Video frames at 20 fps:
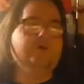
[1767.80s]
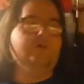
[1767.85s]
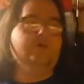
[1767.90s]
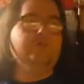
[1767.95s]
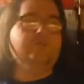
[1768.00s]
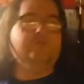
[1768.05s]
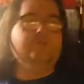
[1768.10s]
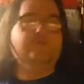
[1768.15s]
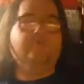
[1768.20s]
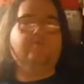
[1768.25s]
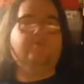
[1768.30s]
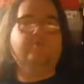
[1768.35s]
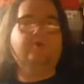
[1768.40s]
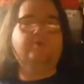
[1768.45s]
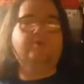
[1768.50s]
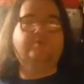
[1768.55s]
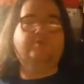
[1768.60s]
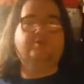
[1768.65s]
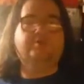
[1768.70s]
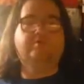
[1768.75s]
with the
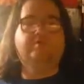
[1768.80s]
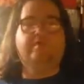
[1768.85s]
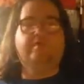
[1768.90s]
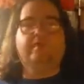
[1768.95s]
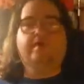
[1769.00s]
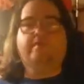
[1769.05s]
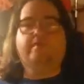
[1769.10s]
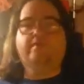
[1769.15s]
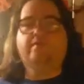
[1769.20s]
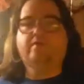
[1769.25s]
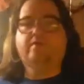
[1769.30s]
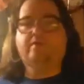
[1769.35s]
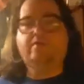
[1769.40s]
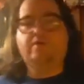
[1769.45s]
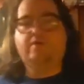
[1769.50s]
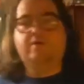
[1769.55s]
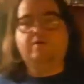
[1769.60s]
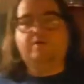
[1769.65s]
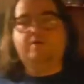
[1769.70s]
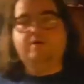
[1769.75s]
group to another
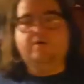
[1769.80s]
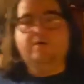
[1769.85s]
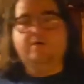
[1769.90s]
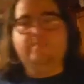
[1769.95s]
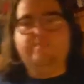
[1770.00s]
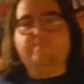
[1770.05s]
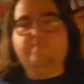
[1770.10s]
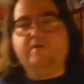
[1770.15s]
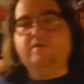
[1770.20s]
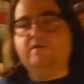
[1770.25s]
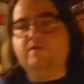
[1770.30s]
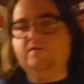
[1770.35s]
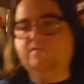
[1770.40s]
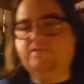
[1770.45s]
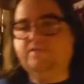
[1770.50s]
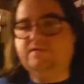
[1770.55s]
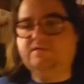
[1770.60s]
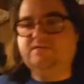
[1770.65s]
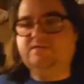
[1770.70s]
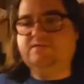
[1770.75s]
part of
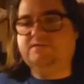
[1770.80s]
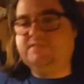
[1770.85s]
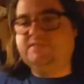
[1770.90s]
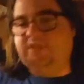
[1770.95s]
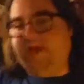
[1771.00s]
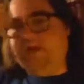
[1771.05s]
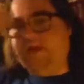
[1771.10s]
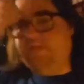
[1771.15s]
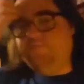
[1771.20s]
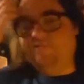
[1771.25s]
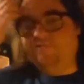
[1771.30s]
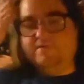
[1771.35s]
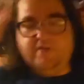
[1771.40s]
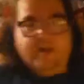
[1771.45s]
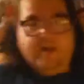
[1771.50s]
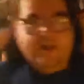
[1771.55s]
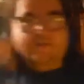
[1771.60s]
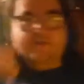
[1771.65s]
the state, where